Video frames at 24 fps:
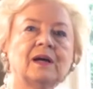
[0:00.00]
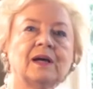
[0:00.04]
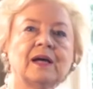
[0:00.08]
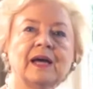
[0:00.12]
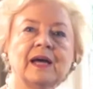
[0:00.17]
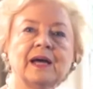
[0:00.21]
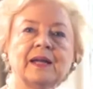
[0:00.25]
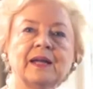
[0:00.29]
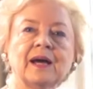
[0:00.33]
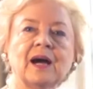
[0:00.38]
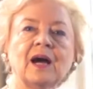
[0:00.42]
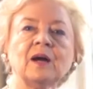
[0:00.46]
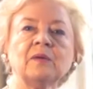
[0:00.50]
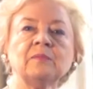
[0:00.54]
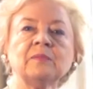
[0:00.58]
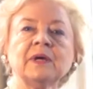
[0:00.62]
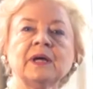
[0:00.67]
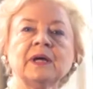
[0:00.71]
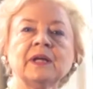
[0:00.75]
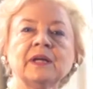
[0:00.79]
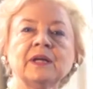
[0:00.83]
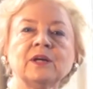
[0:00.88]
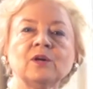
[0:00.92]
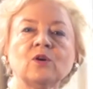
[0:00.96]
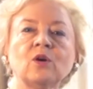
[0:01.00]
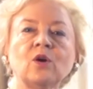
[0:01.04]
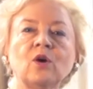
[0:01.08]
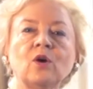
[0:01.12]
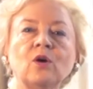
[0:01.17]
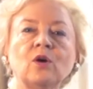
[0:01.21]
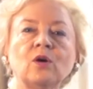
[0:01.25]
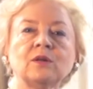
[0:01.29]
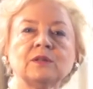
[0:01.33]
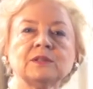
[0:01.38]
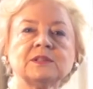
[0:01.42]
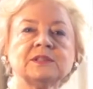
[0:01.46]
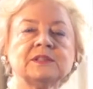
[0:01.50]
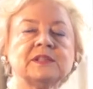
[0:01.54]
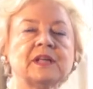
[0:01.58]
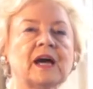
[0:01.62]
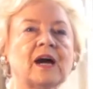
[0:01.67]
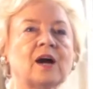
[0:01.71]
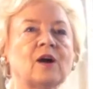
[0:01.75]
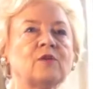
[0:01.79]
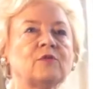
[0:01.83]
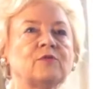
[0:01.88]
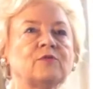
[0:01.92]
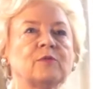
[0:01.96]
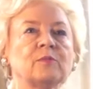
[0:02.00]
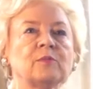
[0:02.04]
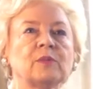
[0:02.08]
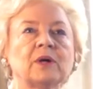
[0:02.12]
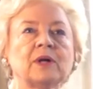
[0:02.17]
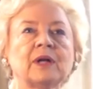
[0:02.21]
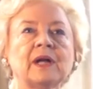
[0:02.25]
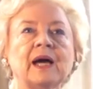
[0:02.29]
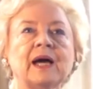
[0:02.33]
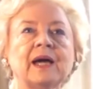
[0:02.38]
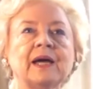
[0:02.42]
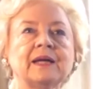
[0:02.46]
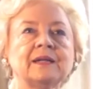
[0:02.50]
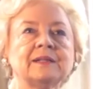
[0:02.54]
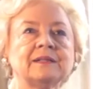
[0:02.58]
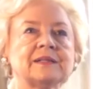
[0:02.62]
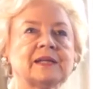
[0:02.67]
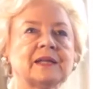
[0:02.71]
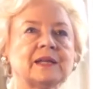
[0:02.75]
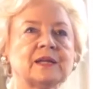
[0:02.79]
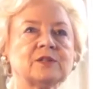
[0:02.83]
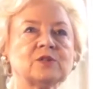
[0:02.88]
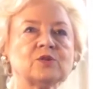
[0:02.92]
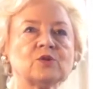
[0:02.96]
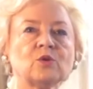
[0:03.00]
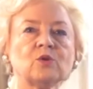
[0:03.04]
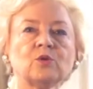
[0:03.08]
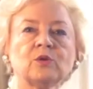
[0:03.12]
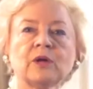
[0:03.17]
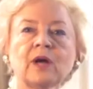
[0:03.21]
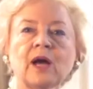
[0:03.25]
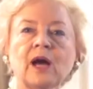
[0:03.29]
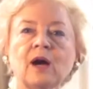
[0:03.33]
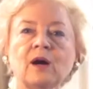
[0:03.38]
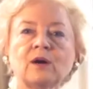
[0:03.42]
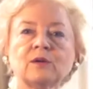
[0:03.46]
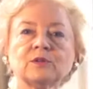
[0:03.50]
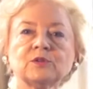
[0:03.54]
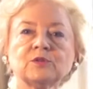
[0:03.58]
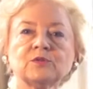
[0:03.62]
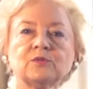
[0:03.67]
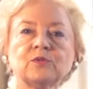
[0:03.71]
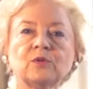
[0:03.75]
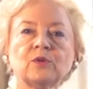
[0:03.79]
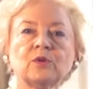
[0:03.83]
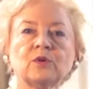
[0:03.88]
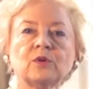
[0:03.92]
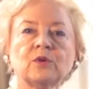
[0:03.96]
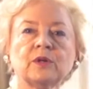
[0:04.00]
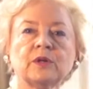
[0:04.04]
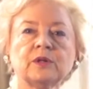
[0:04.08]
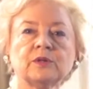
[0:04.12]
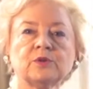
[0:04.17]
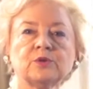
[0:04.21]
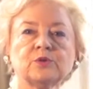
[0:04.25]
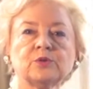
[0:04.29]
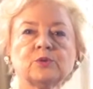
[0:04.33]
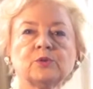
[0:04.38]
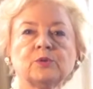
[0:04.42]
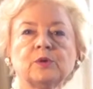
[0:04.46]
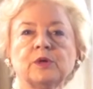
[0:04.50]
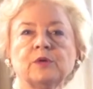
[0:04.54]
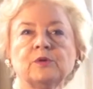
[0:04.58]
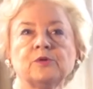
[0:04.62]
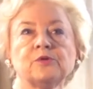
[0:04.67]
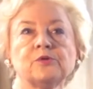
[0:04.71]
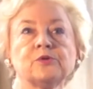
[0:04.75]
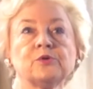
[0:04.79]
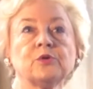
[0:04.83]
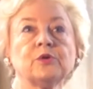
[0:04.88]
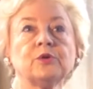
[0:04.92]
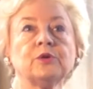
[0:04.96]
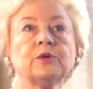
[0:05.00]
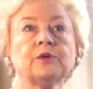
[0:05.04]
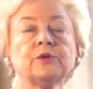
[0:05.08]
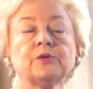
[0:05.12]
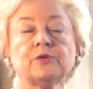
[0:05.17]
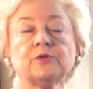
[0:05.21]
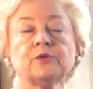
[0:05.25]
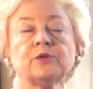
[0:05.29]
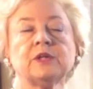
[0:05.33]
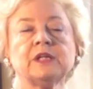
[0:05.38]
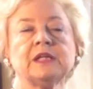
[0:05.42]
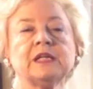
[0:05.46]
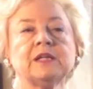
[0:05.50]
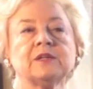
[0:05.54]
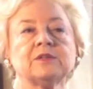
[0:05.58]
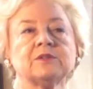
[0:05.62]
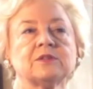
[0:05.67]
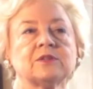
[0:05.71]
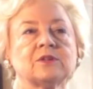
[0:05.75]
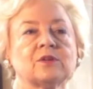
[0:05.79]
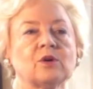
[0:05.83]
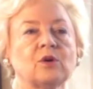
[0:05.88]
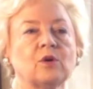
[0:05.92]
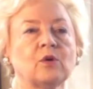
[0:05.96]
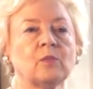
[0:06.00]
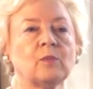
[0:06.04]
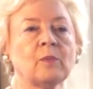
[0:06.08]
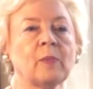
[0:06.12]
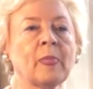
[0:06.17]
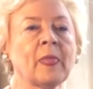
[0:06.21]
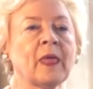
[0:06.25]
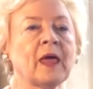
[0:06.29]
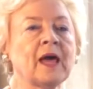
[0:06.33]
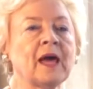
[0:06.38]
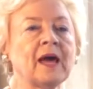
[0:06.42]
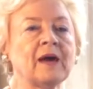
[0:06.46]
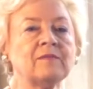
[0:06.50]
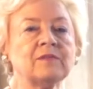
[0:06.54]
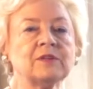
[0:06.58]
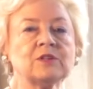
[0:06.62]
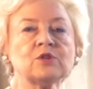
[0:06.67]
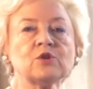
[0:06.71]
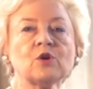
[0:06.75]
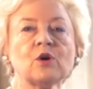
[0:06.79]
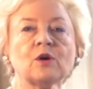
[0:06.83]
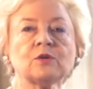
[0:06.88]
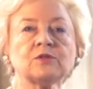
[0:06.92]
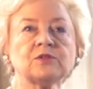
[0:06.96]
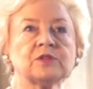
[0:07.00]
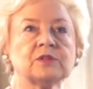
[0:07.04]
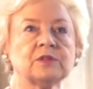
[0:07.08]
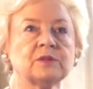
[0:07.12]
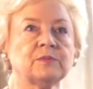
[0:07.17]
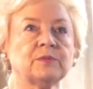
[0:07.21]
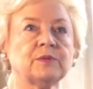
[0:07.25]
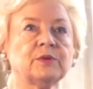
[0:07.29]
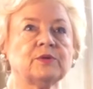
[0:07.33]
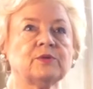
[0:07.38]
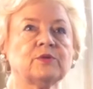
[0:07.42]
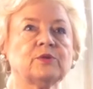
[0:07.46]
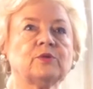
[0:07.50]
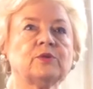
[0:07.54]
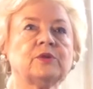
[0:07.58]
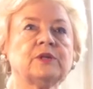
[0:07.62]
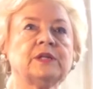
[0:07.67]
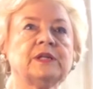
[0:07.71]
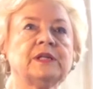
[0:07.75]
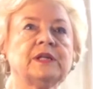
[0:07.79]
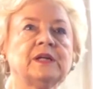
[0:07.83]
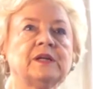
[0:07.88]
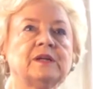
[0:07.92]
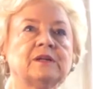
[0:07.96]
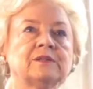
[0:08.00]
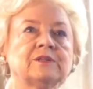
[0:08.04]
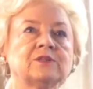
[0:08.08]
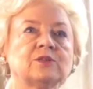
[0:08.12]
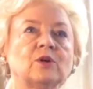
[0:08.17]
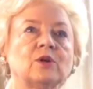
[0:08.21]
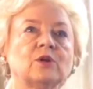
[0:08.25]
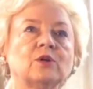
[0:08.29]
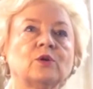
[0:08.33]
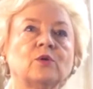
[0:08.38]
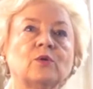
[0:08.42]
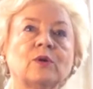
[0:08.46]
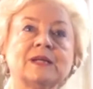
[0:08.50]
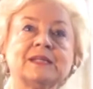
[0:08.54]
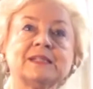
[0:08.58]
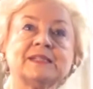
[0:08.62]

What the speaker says: And I'm getting calls now from clients that I sold a house to 30 years ago. Haven't talked to them in 30 years, although I